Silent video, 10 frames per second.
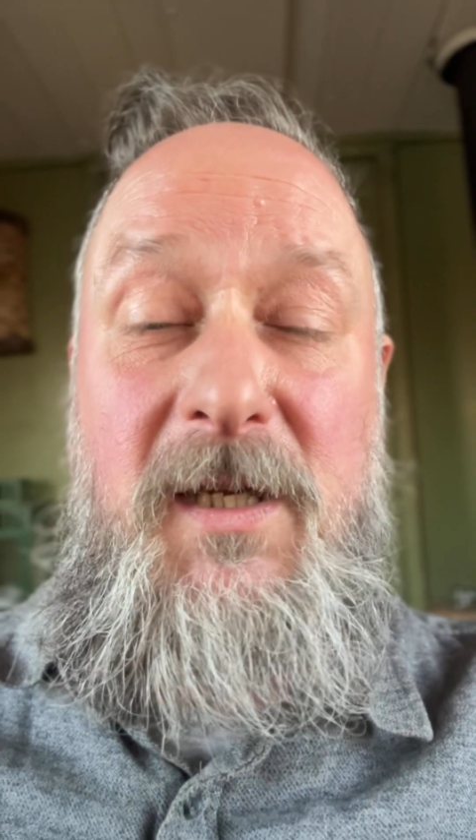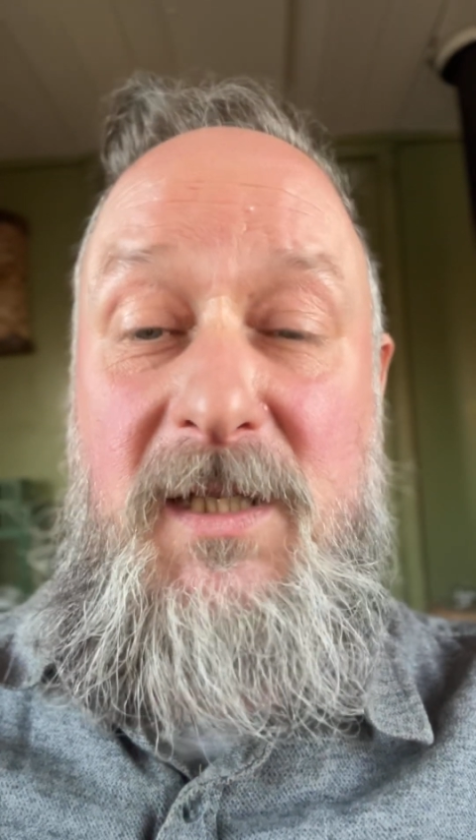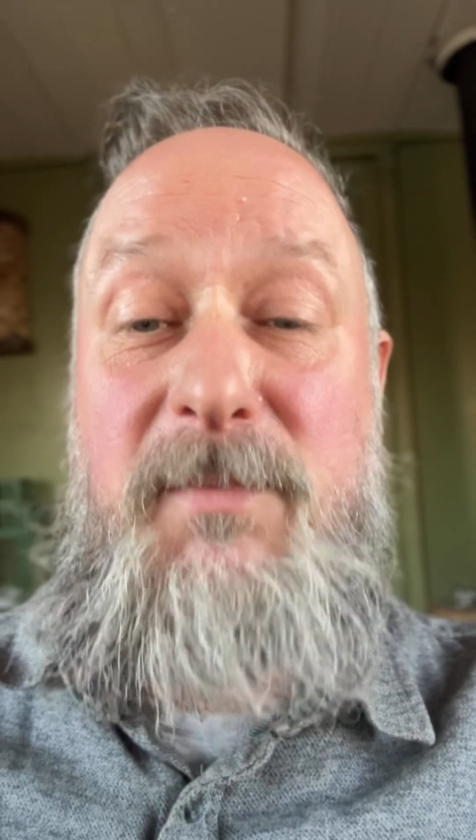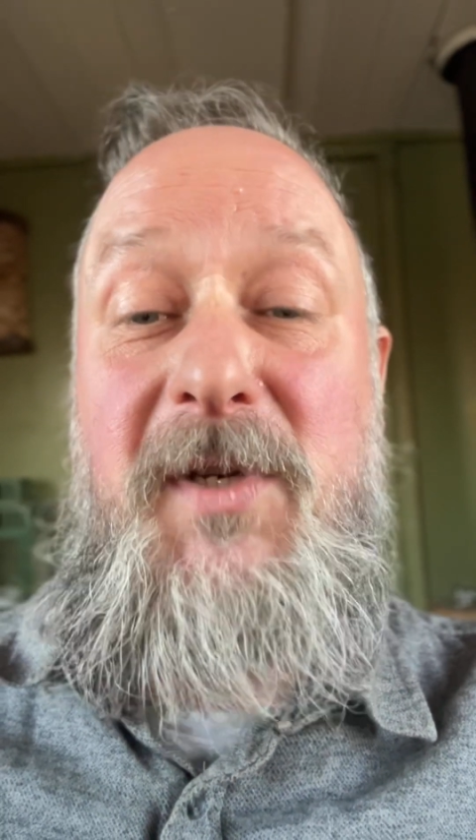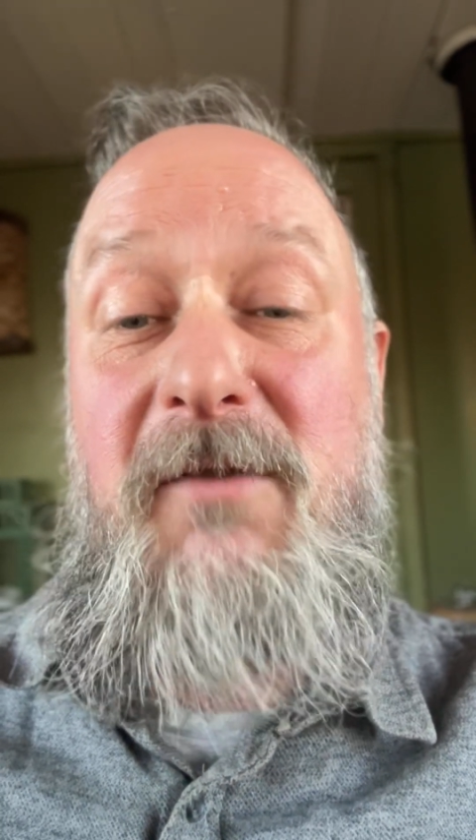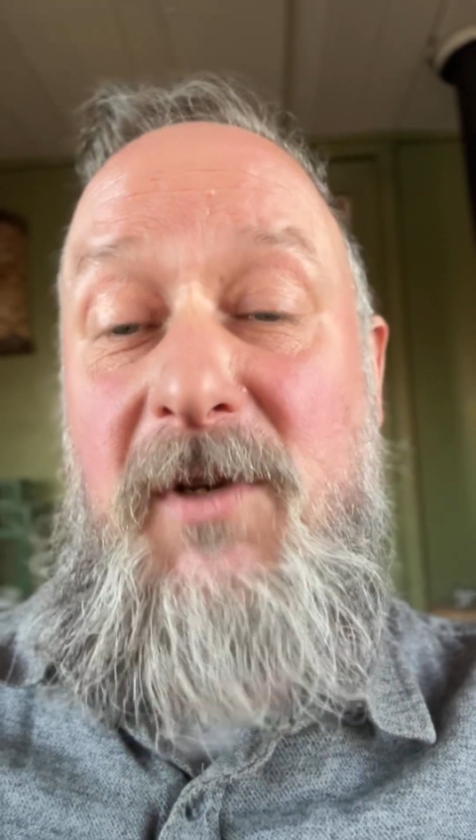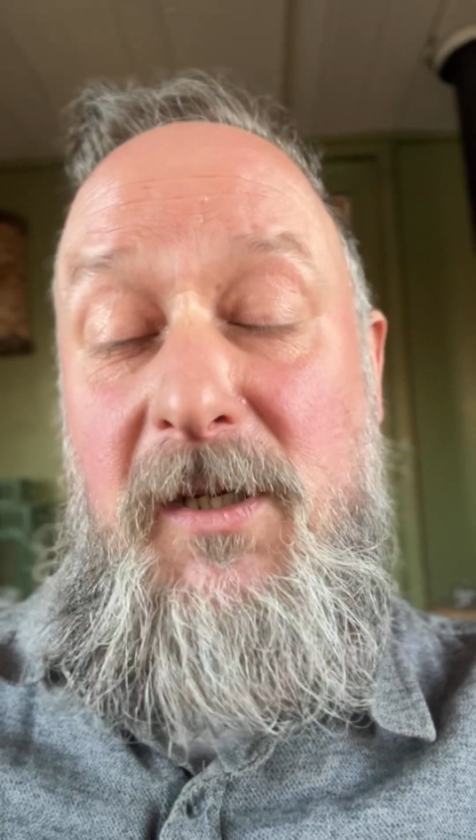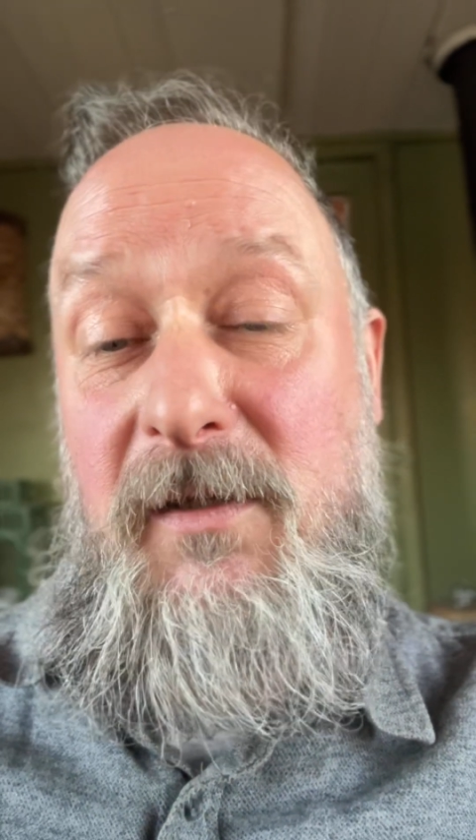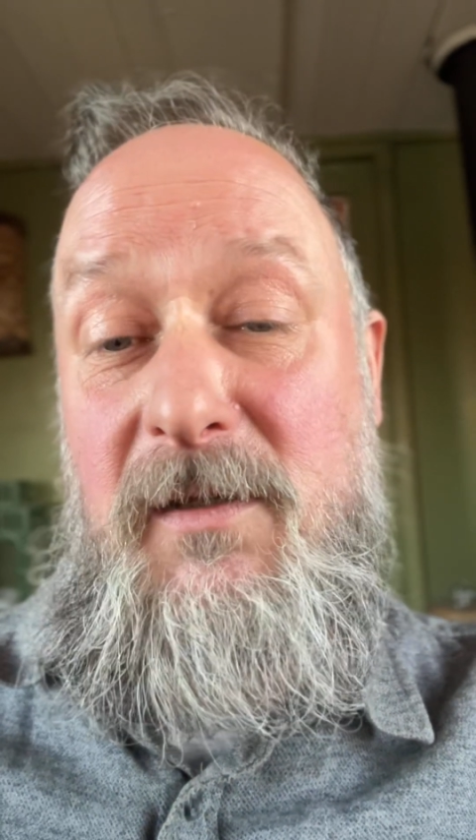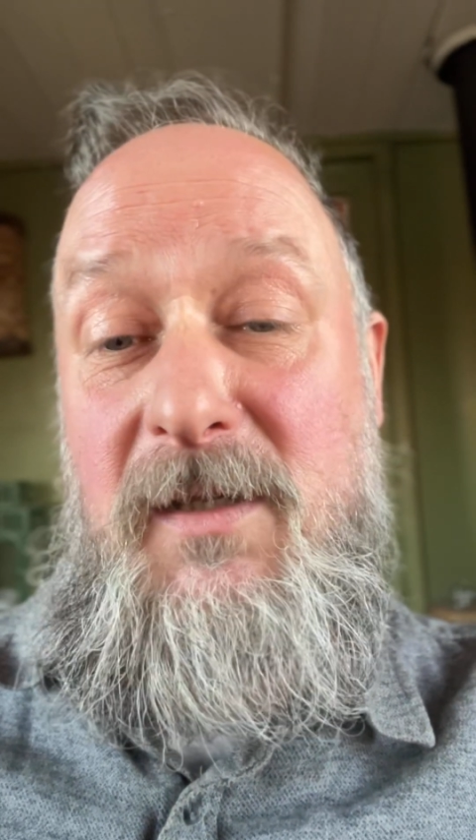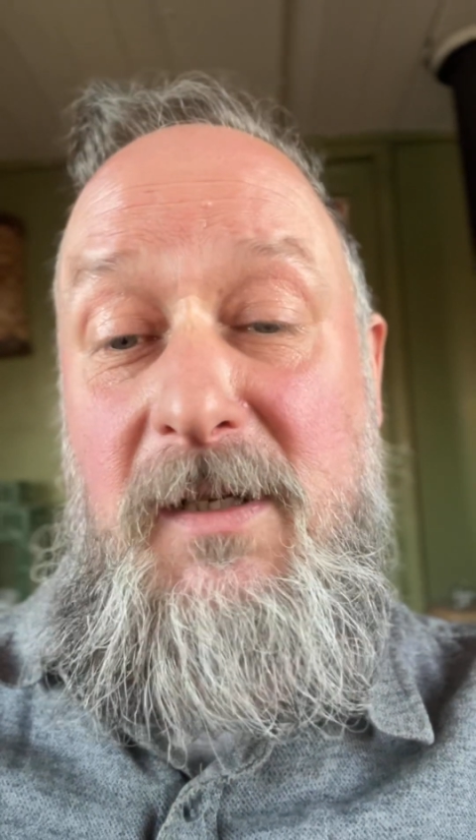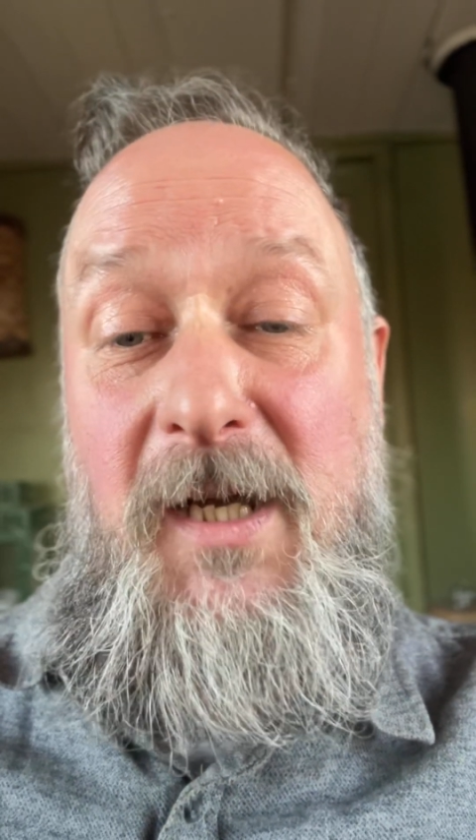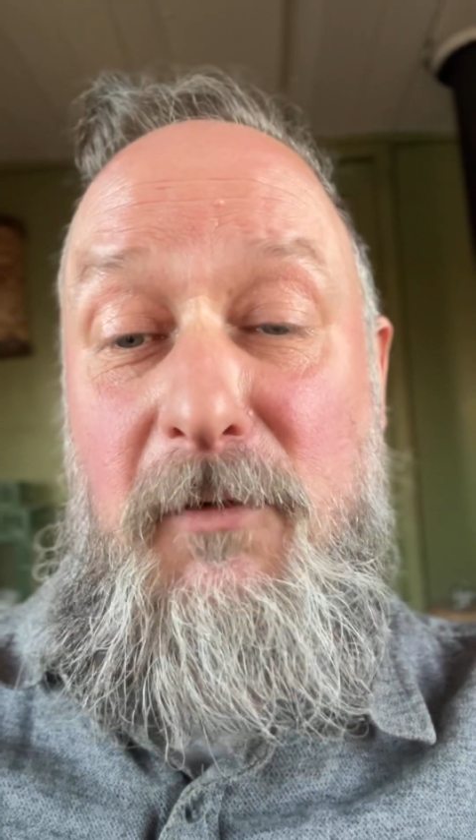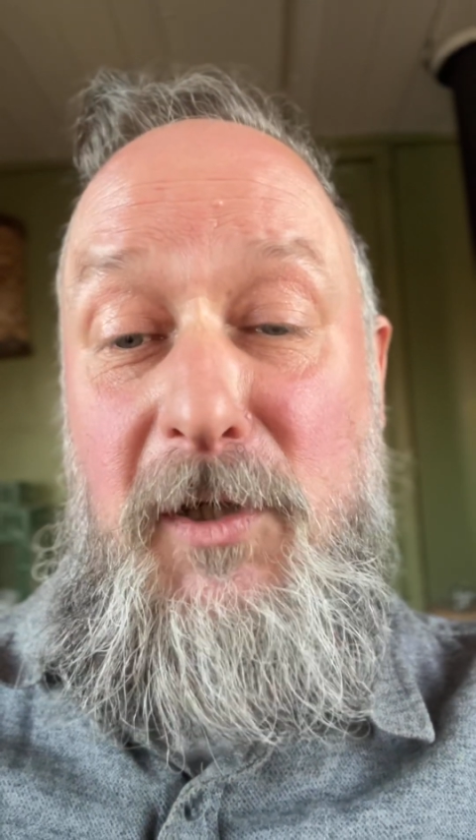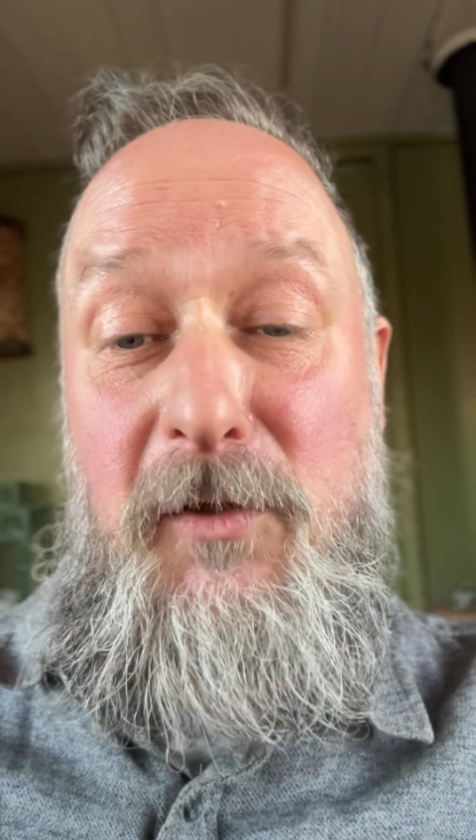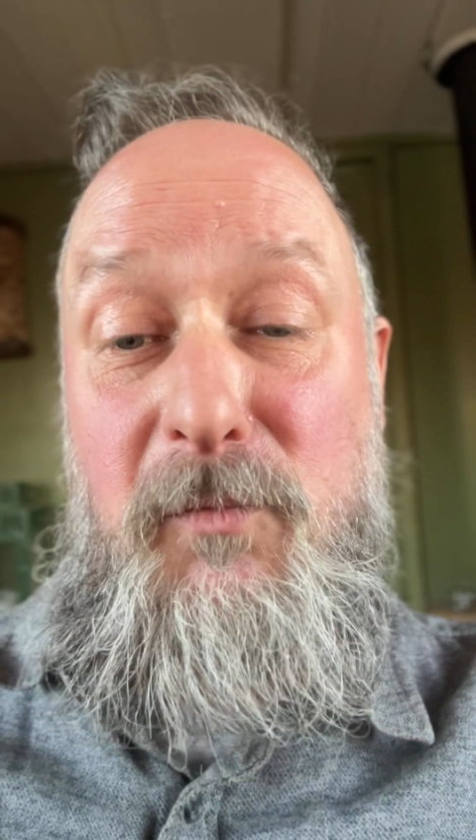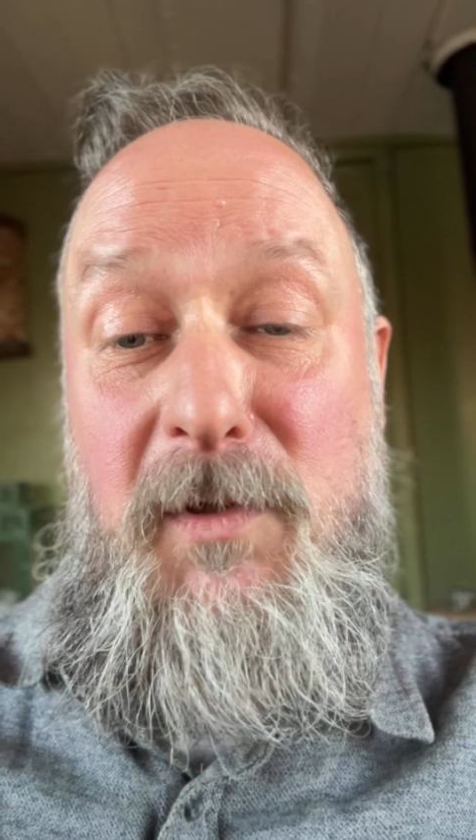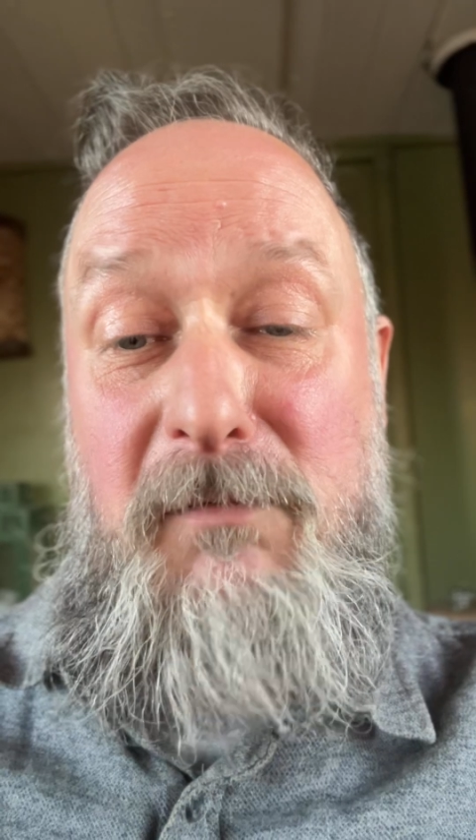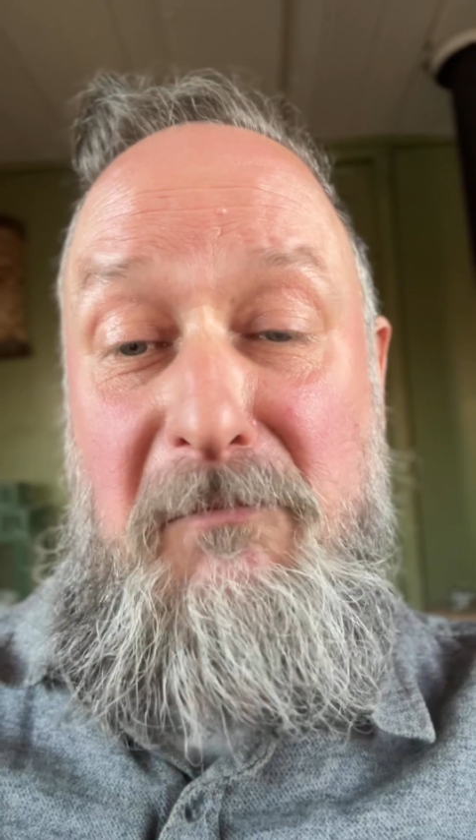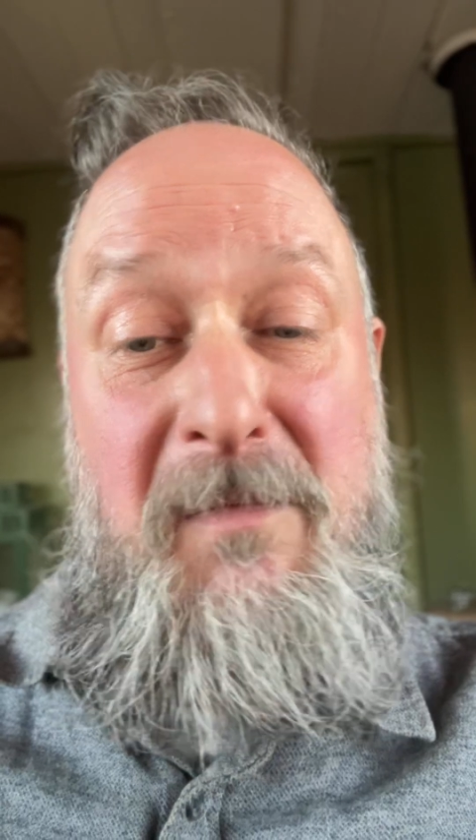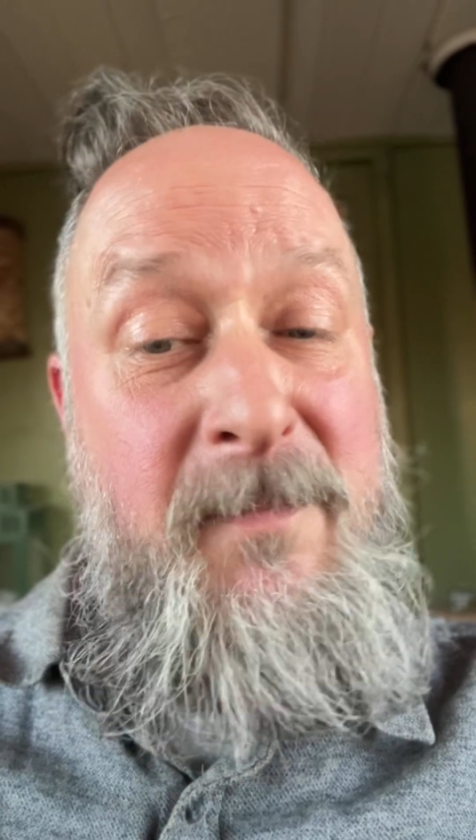experience our human